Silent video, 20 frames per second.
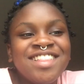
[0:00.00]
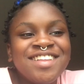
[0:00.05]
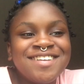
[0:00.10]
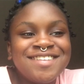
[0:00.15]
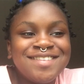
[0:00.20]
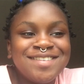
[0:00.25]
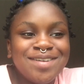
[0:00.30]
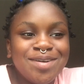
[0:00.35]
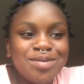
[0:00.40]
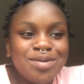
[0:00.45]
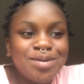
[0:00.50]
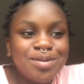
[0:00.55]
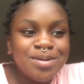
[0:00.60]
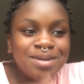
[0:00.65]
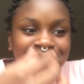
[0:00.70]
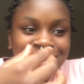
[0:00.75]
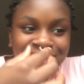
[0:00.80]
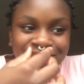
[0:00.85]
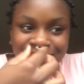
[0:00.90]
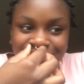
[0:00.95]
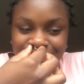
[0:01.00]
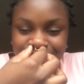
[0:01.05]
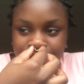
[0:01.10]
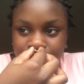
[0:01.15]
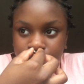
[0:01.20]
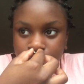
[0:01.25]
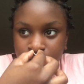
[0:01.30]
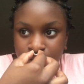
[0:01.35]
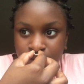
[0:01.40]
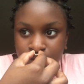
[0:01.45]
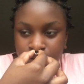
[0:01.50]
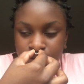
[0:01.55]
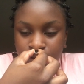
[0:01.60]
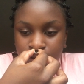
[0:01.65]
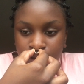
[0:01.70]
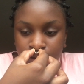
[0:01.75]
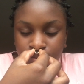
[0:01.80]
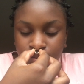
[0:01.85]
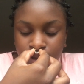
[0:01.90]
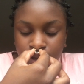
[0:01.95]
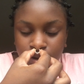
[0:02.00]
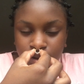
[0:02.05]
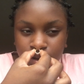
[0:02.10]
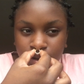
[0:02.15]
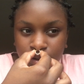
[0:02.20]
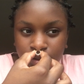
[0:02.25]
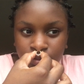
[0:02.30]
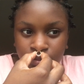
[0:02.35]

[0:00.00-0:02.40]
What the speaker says: Looks so cool. I'm gonna,